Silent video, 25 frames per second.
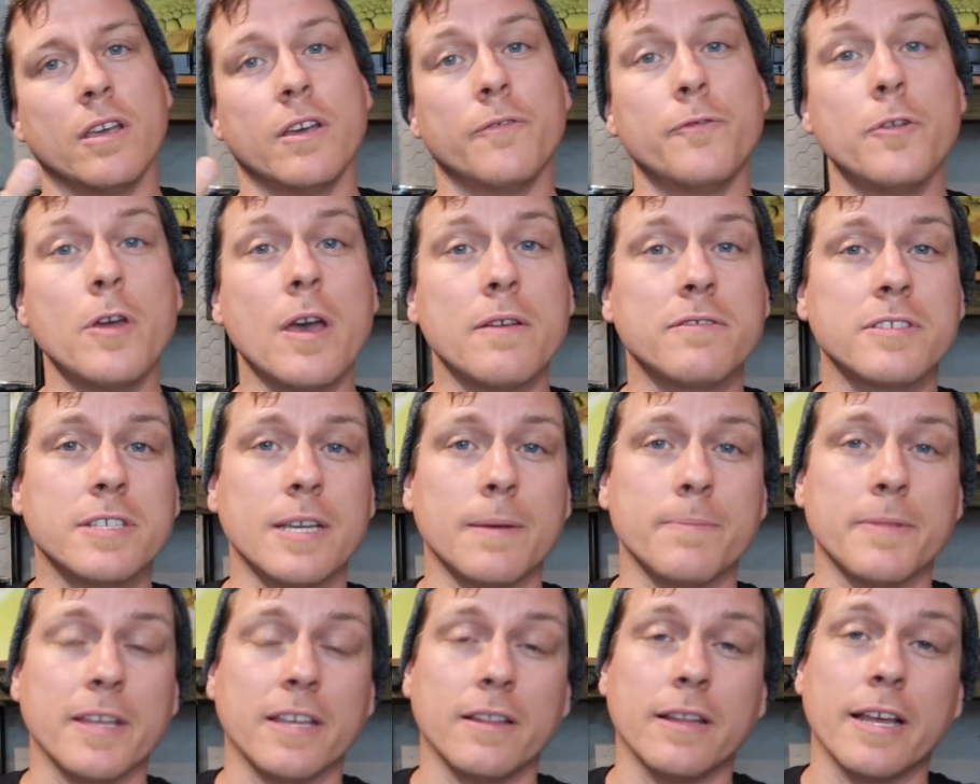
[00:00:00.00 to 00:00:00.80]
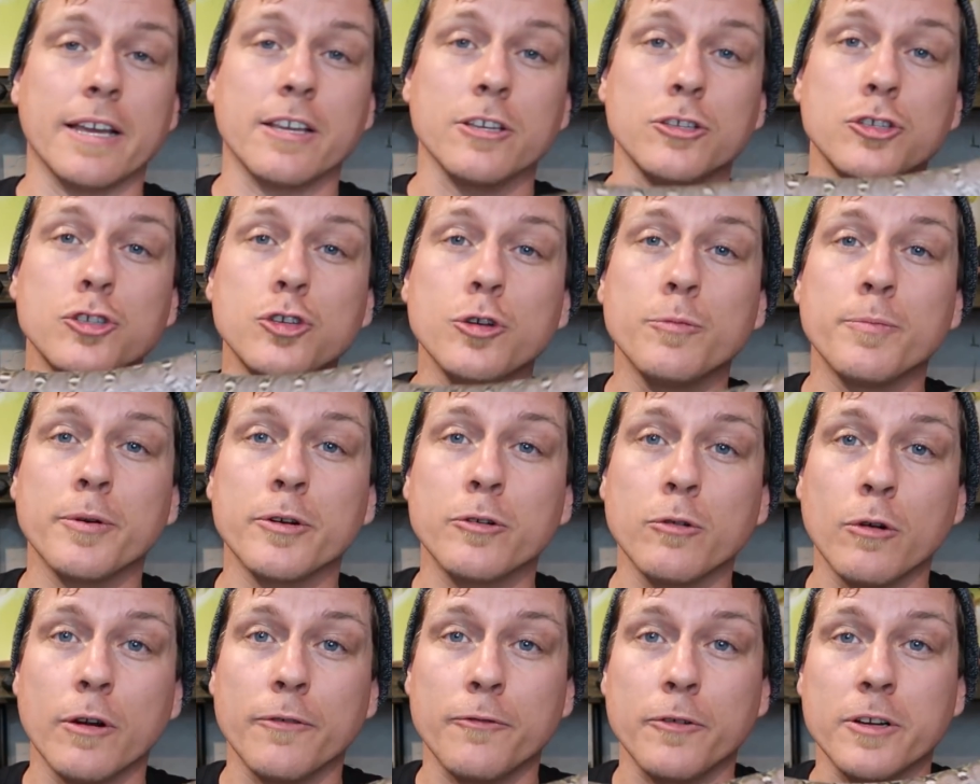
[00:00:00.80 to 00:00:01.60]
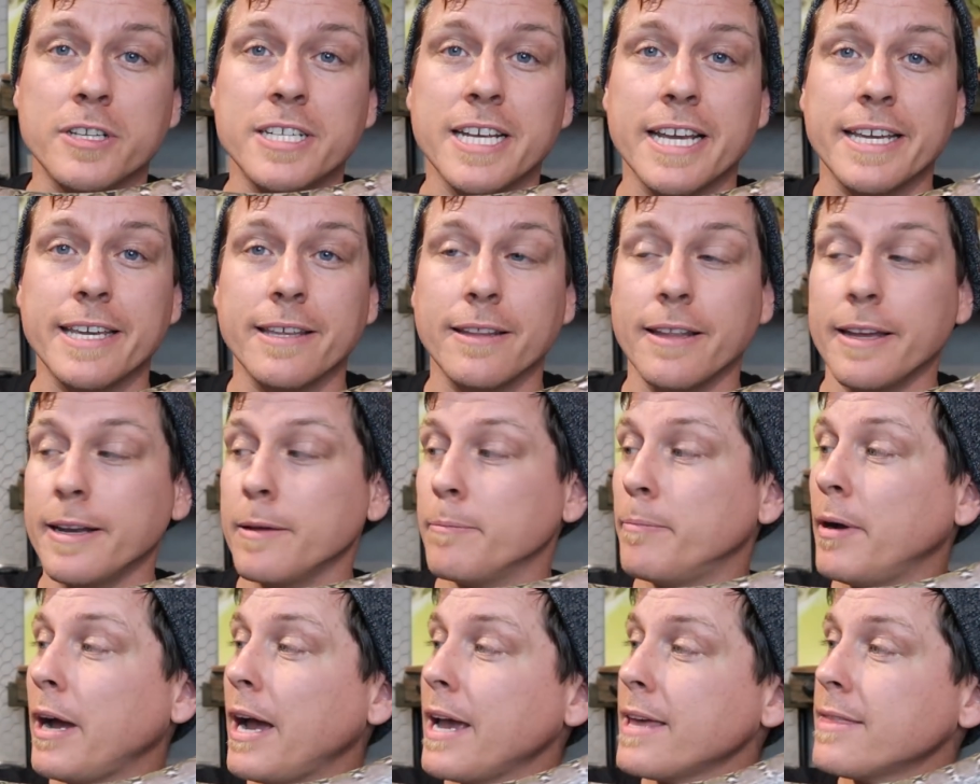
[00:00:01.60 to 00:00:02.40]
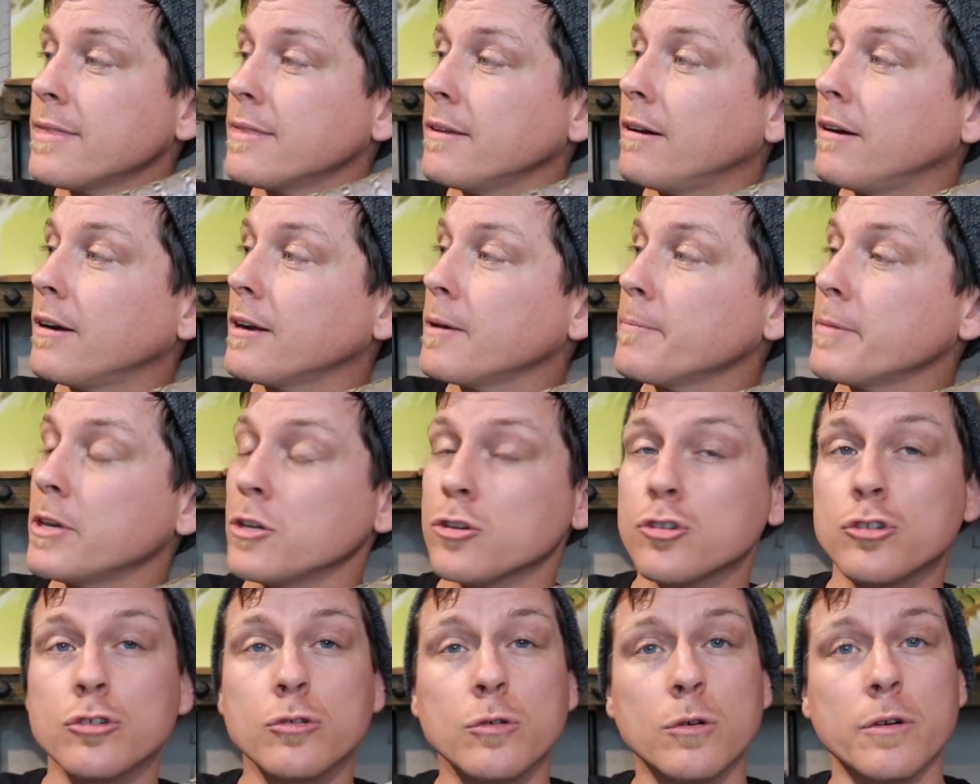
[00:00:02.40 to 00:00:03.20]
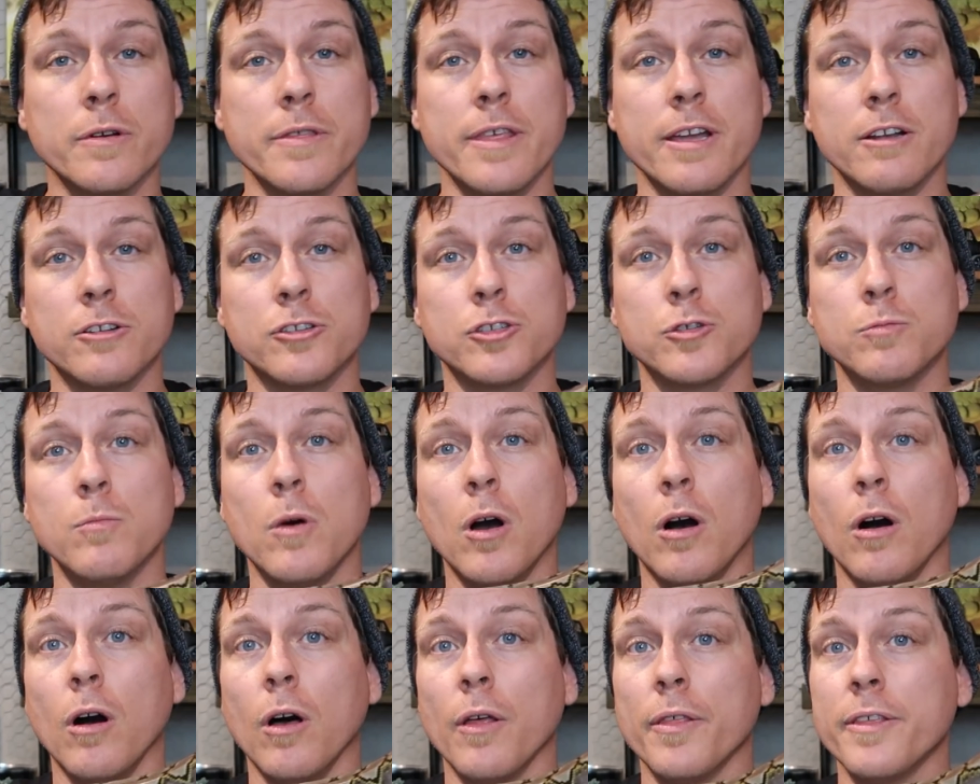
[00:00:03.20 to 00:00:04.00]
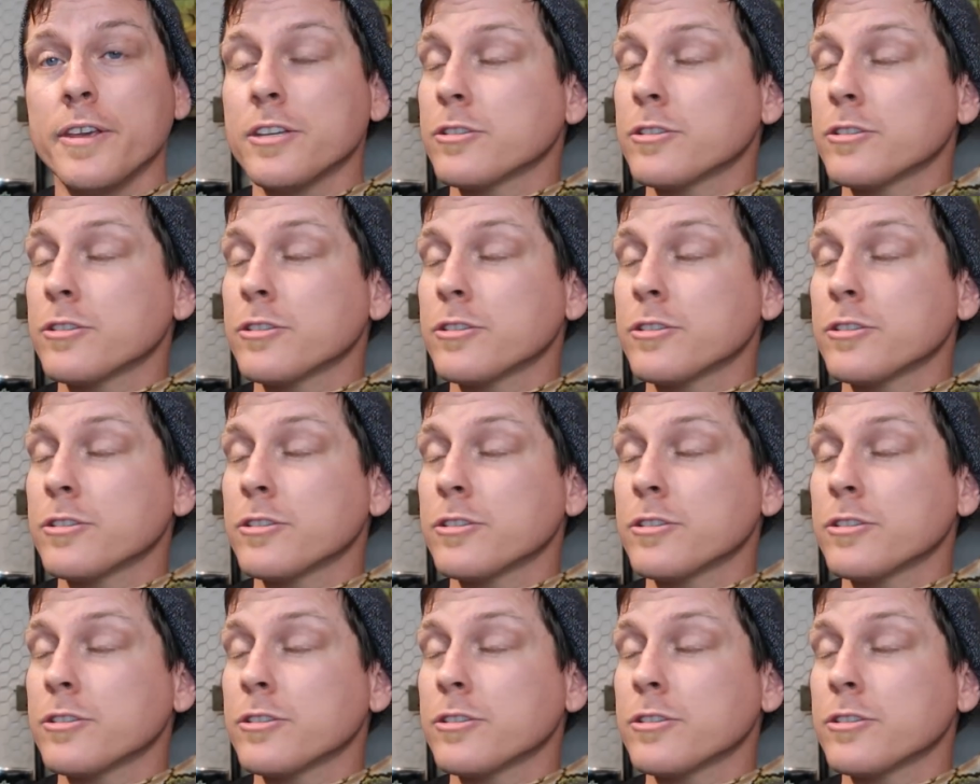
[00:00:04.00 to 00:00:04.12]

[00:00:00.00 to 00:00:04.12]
If you have something like a Superdwarf reticulated python, I mean, sure, they're small.